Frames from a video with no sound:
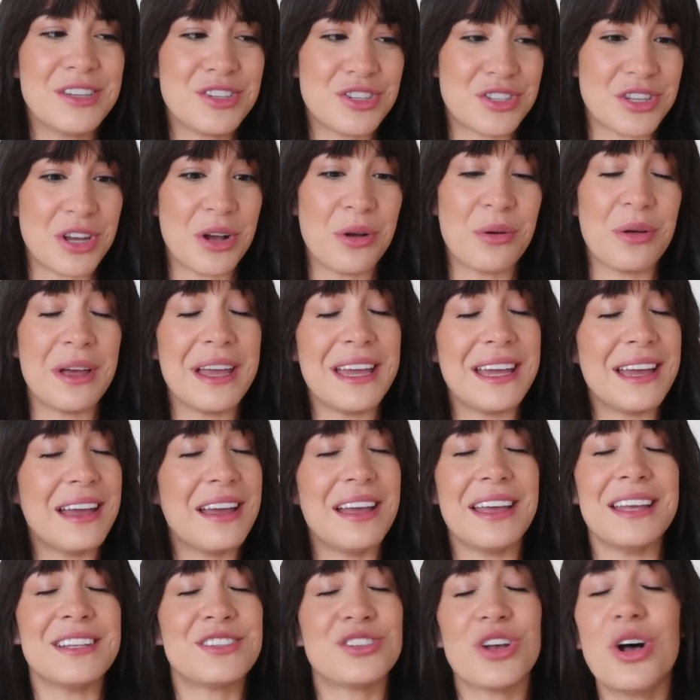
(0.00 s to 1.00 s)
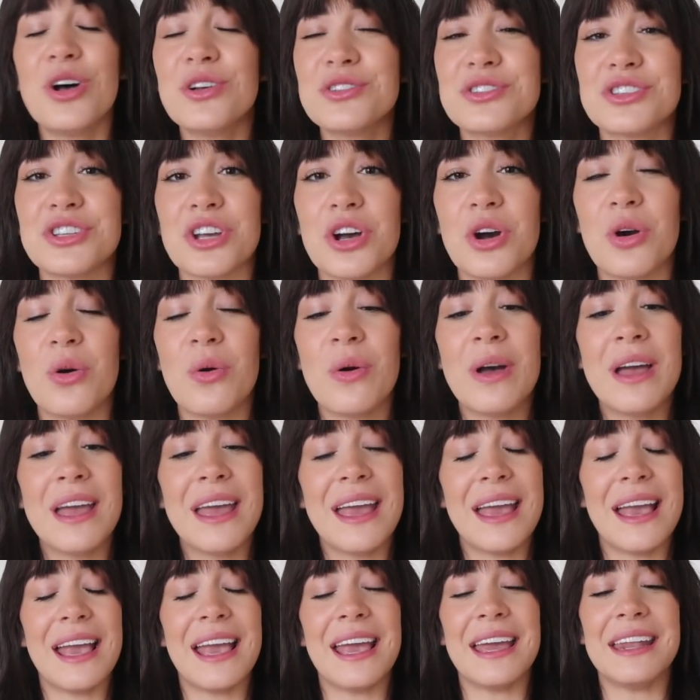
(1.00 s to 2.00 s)
So it's also
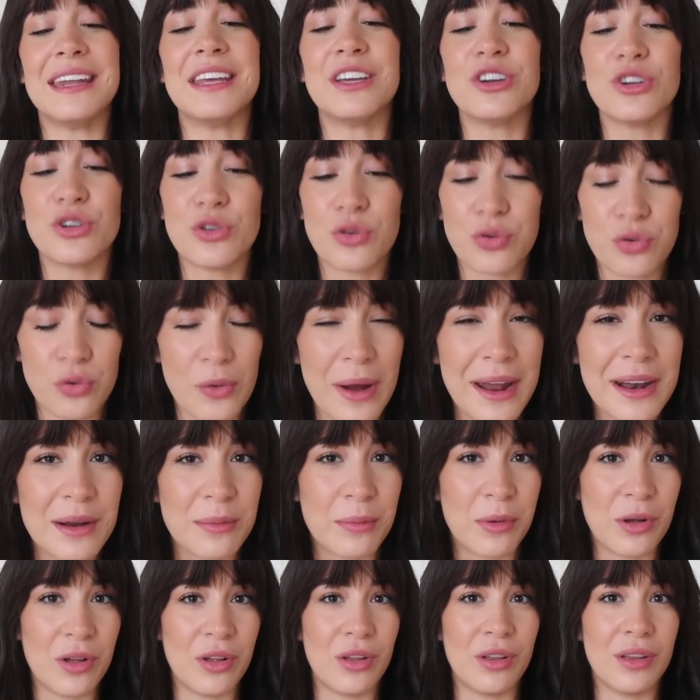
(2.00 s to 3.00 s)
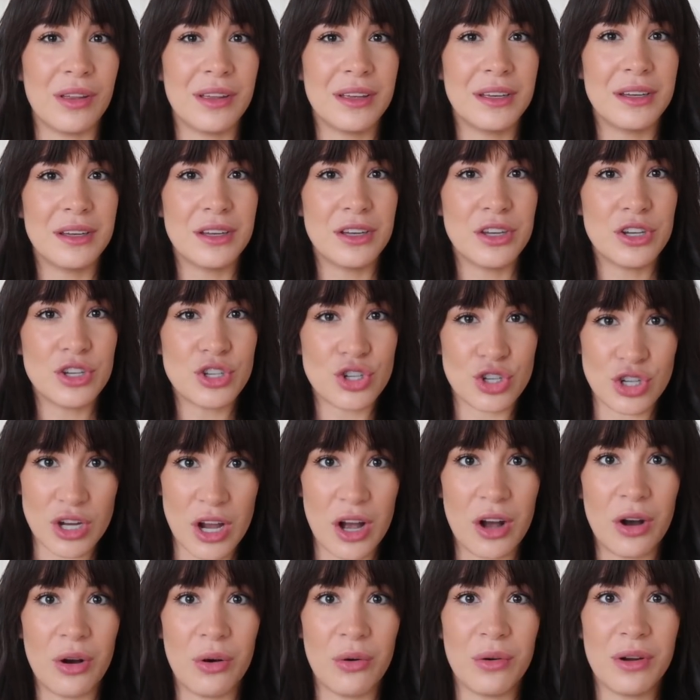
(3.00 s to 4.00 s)
an incredible
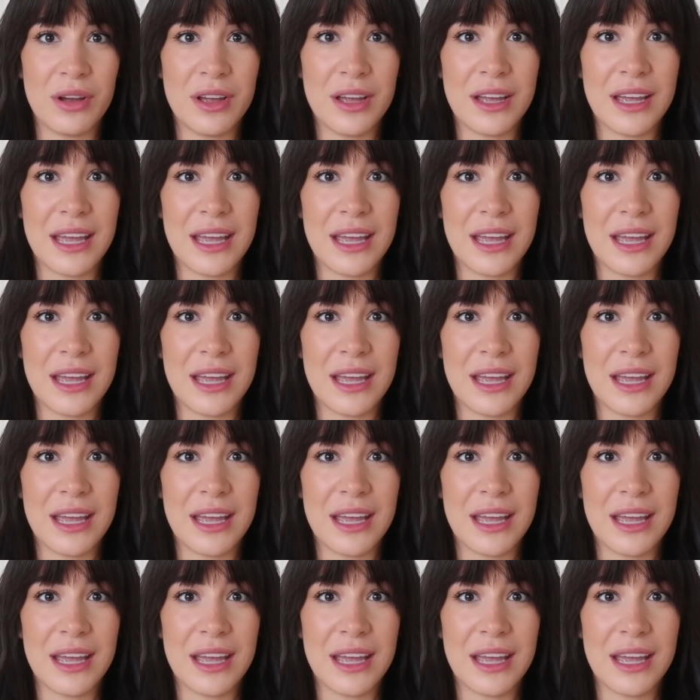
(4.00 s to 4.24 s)
show.